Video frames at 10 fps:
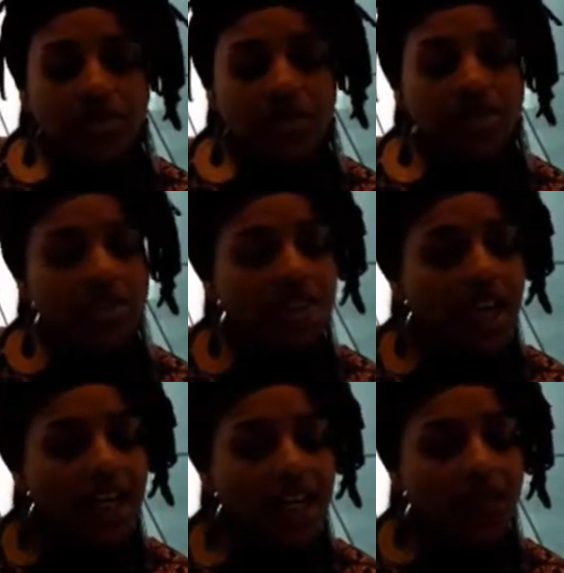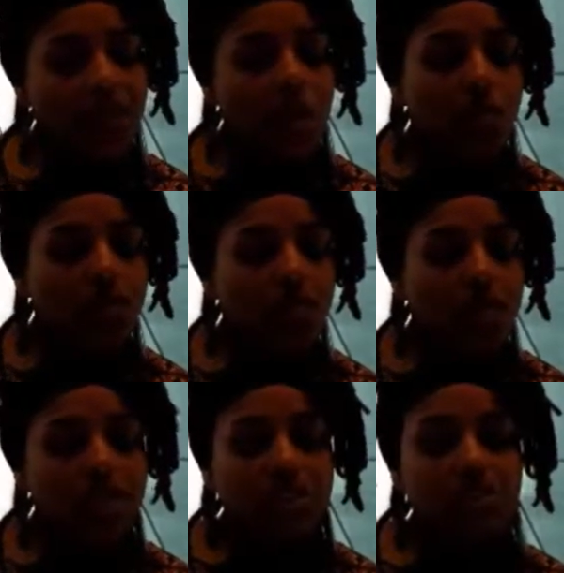of Church Island have come to
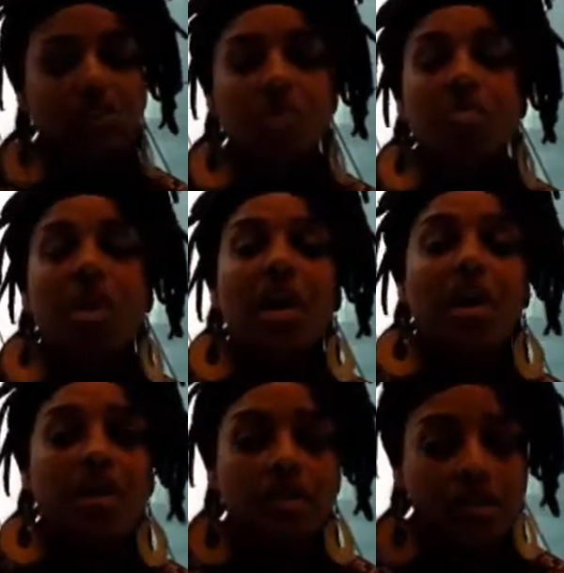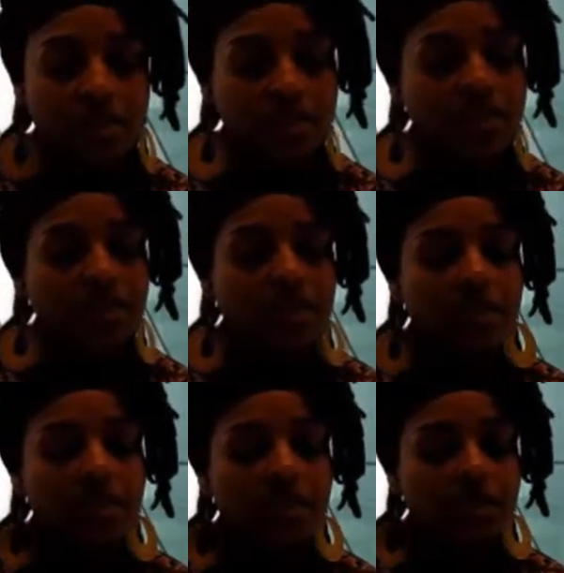make sure we pass.
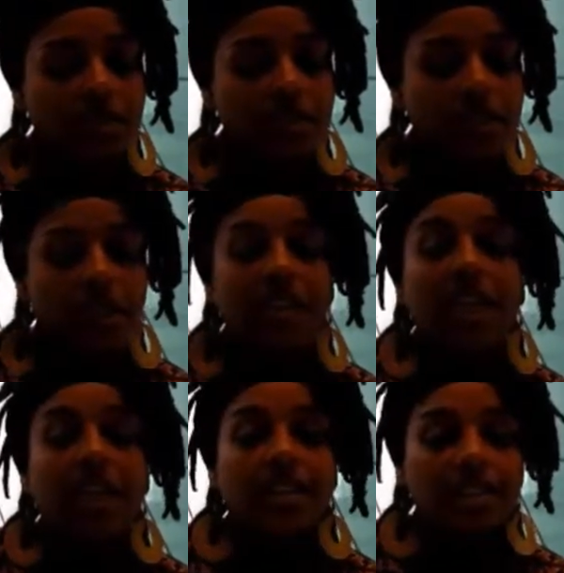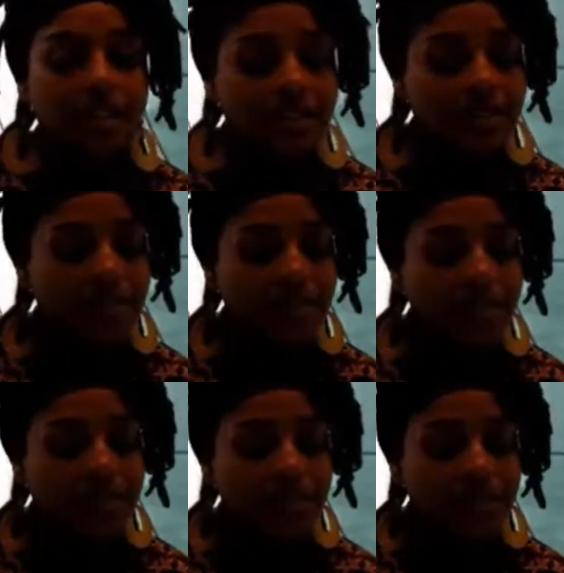Not yet.
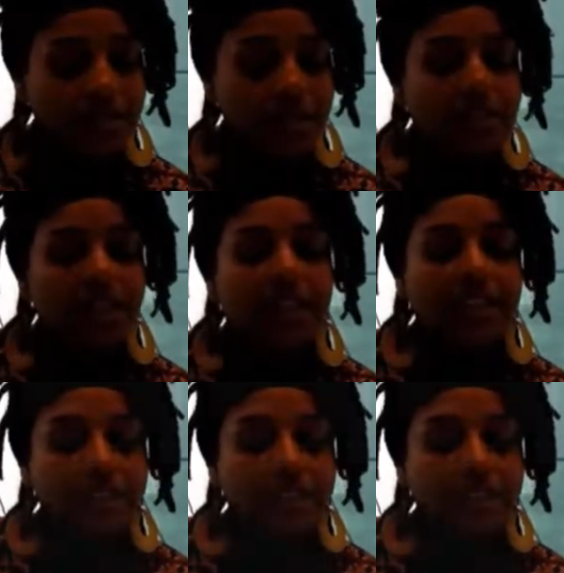Not yet.